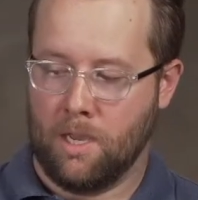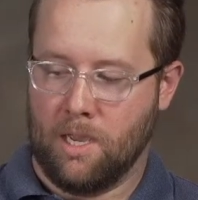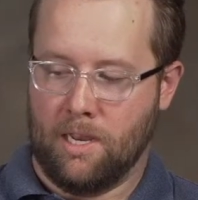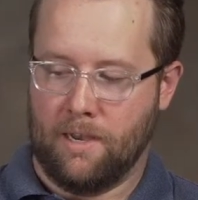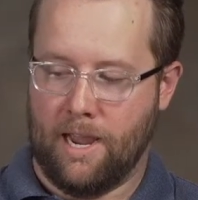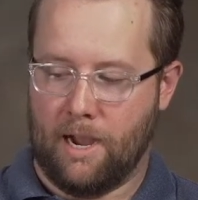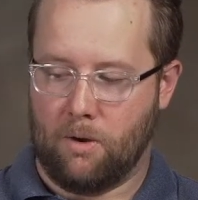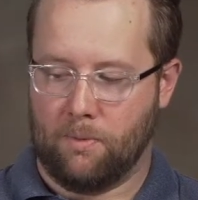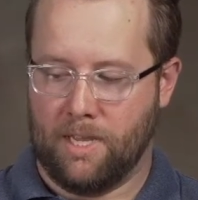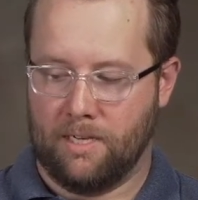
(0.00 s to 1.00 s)

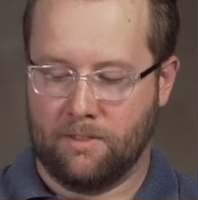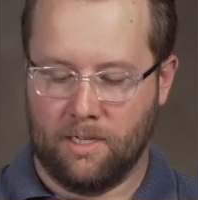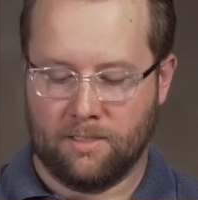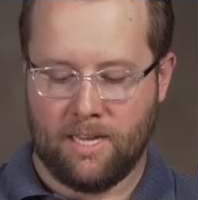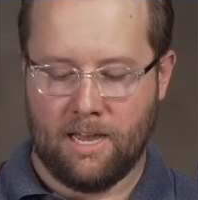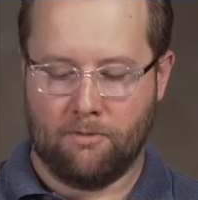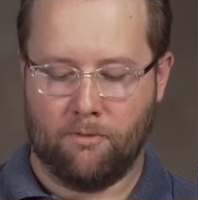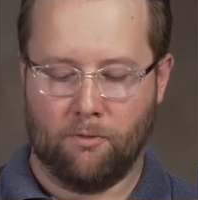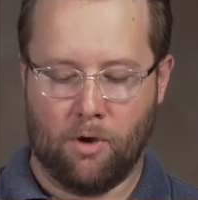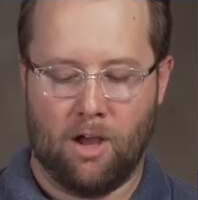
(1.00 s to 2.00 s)
Now, it does have
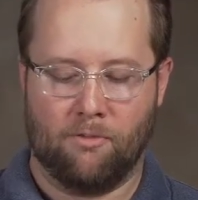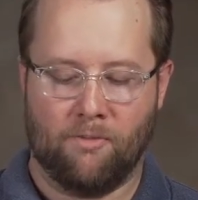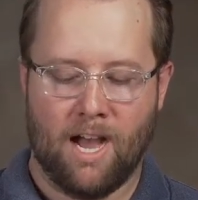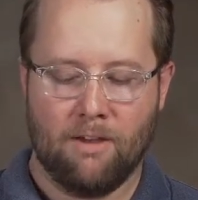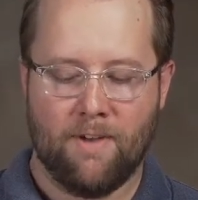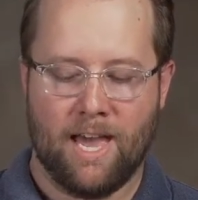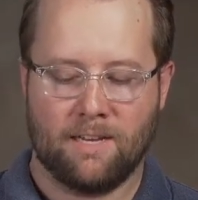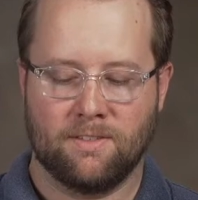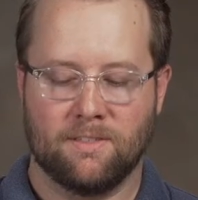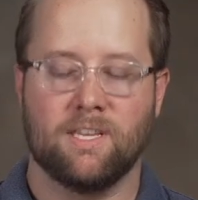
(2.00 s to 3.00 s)

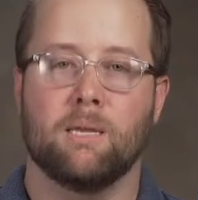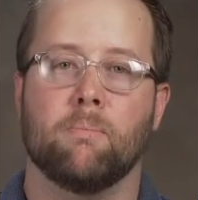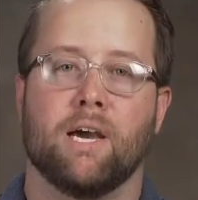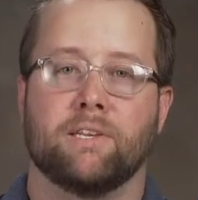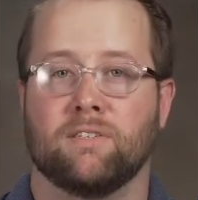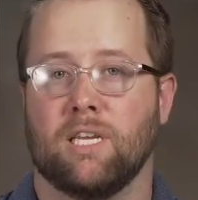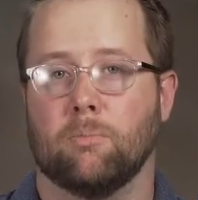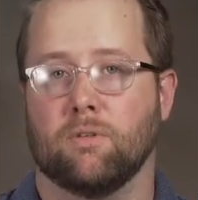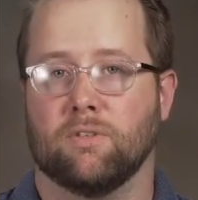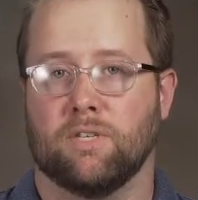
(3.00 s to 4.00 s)
5-axis in-body
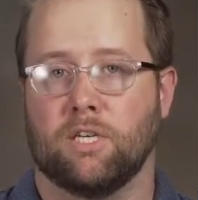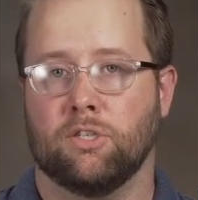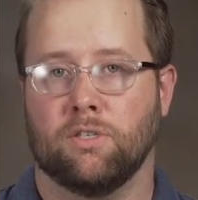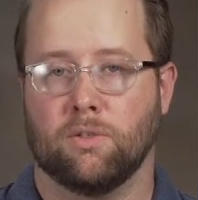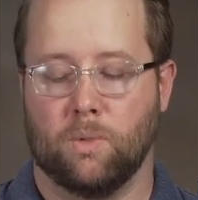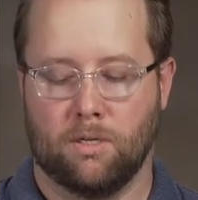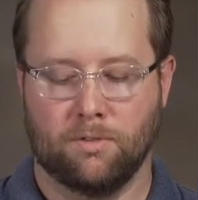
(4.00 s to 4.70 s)
stabilization as well,